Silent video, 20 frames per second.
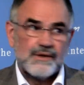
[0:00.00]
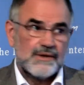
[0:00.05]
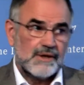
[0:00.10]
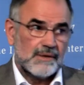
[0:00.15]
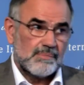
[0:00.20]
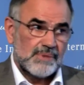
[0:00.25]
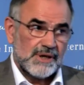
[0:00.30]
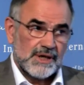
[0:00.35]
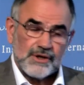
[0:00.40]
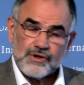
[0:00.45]
The
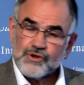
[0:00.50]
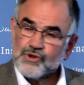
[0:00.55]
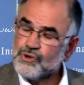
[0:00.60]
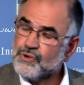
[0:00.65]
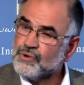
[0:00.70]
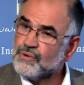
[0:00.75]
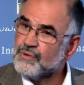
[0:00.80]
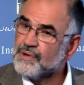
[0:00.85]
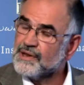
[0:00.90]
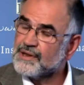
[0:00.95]
Pillar
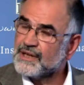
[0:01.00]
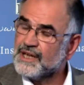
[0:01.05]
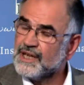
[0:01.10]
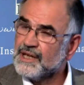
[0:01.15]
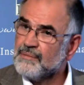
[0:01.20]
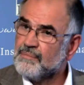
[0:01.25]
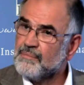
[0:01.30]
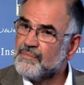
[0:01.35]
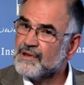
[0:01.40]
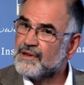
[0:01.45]
2
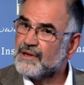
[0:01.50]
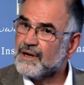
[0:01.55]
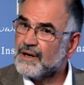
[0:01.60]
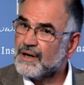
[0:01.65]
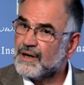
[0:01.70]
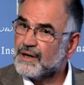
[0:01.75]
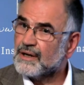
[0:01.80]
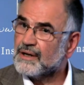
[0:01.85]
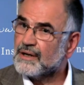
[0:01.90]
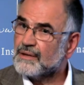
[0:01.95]
schemes
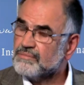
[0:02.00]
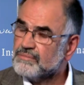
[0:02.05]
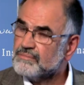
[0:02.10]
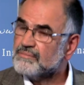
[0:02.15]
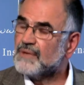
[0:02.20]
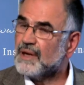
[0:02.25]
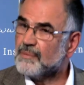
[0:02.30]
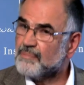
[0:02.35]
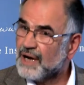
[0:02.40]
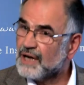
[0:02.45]
are
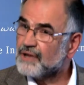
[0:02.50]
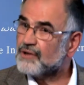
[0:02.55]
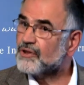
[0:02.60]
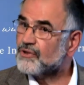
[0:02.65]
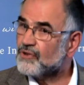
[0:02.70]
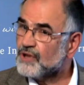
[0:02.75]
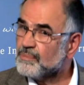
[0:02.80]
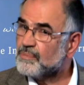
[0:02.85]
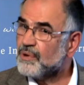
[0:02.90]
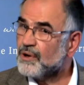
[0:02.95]
about
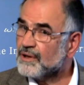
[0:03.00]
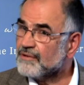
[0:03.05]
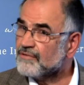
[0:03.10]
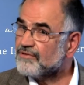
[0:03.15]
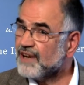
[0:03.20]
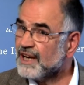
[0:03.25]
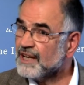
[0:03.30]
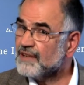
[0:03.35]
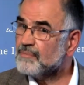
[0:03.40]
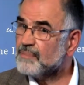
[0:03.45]

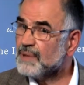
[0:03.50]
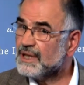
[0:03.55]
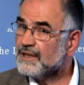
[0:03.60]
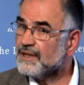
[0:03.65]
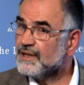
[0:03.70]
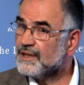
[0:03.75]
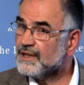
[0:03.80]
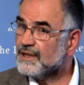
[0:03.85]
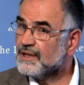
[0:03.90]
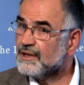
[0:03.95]
3.5
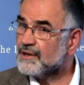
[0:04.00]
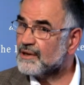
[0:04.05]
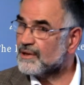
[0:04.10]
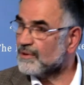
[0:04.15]
billion a year,